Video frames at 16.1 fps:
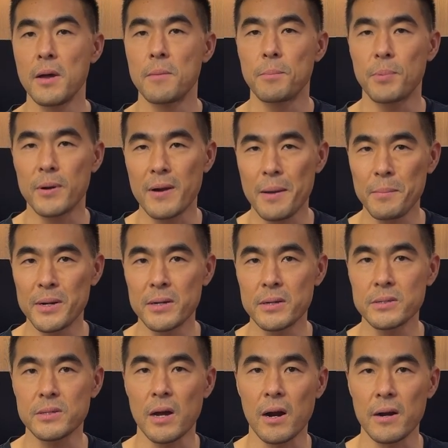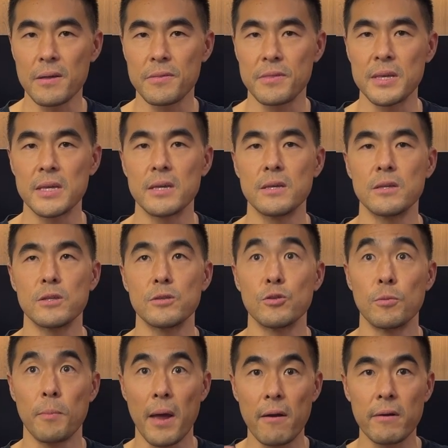Parameters are the
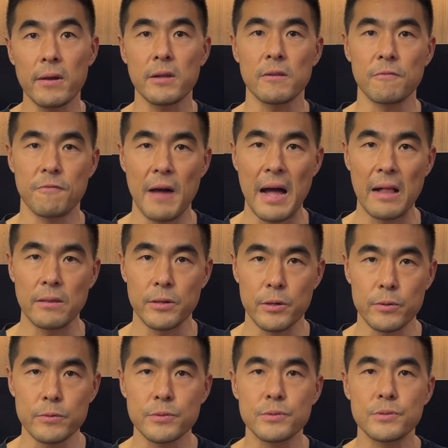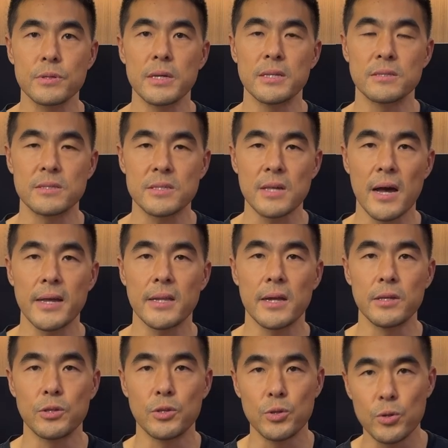numerical values inside
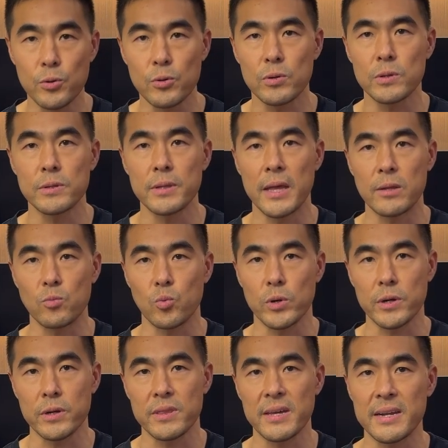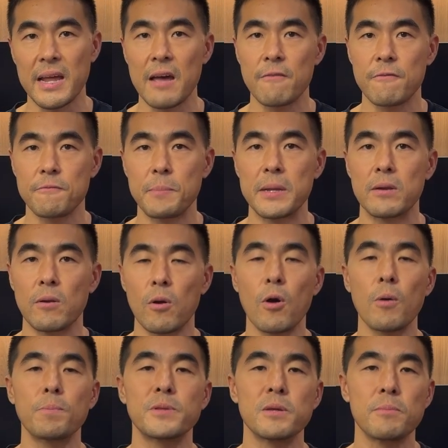a neural network that have been
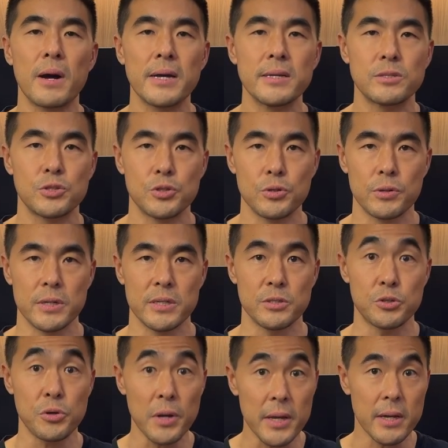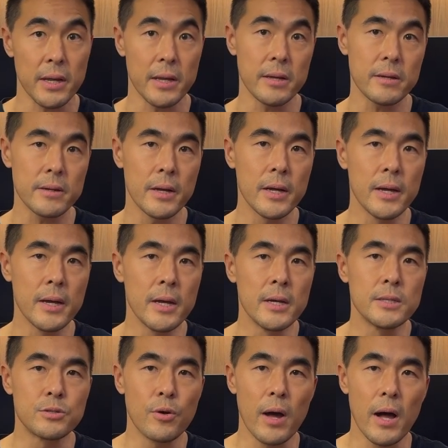optimized during training
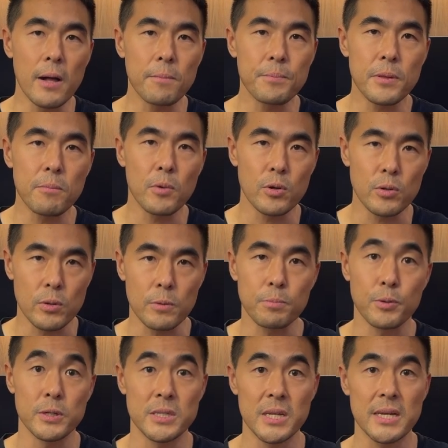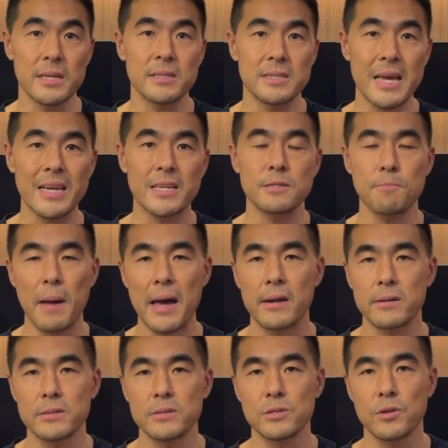to help the model predict text
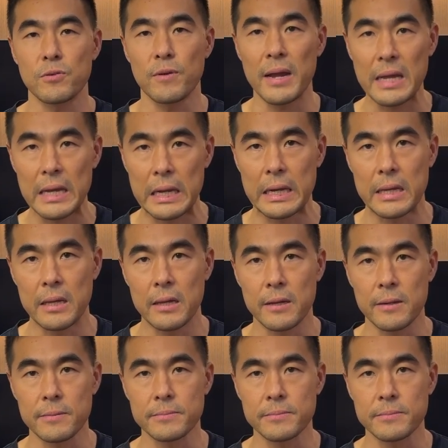patterns correctly.